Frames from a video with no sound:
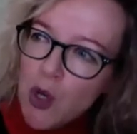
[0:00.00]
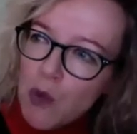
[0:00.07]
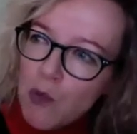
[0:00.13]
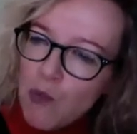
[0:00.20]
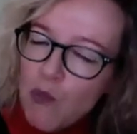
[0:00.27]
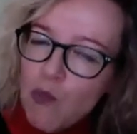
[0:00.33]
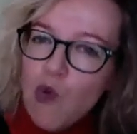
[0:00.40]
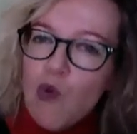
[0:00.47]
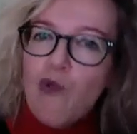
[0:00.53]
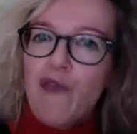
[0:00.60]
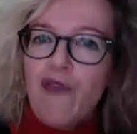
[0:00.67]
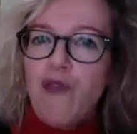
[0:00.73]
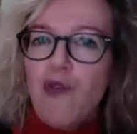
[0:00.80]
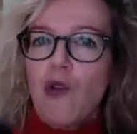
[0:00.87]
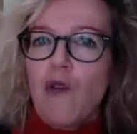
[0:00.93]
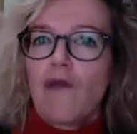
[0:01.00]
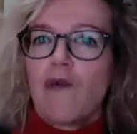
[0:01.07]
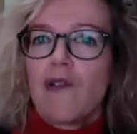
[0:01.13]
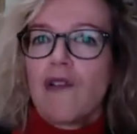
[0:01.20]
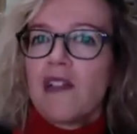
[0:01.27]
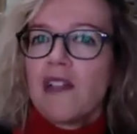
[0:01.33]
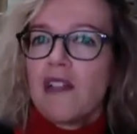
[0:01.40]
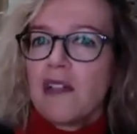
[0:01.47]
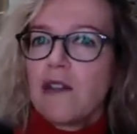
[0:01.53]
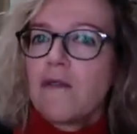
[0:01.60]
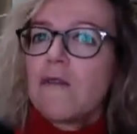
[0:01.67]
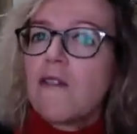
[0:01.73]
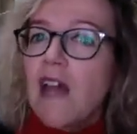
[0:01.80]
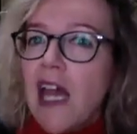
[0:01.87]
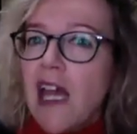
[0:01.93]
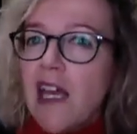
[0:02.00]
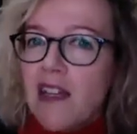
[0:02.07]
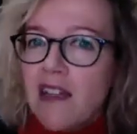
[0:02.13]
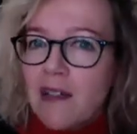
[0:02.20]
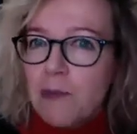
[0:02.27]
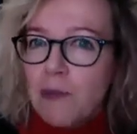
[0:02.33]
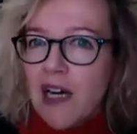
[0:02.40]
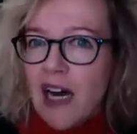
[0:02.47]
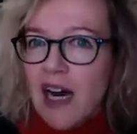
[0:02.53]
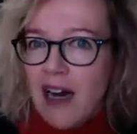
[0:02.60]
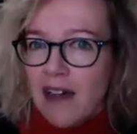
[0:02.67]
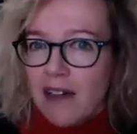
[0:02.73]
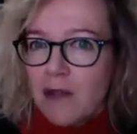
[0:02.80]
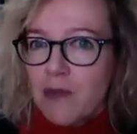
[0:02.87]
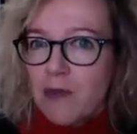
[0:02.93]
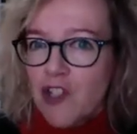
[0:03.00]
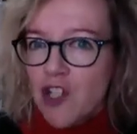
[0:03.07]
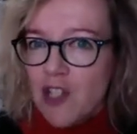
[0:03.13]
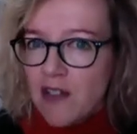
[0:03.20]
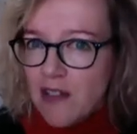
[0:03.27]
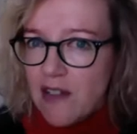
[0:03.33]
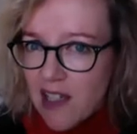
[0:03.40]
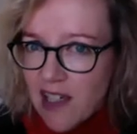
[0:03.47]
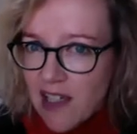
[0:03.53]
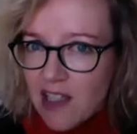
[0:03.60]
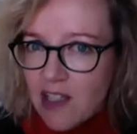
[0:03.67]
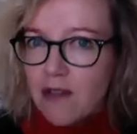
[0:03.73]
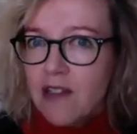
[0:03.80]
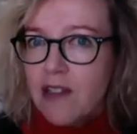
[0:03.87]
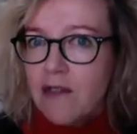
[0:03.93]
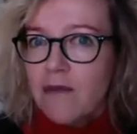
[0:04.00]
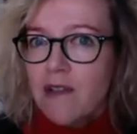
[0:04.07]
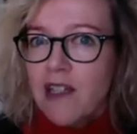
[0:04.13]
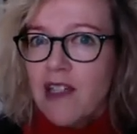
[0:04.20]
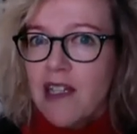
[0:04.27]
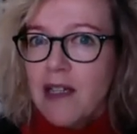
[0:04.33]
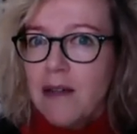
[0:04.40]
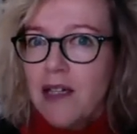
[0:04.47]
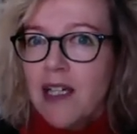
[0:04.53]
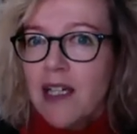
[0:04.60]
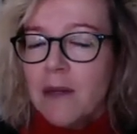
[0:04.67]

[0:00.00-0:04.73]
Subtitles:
move forward and create a path which is actually really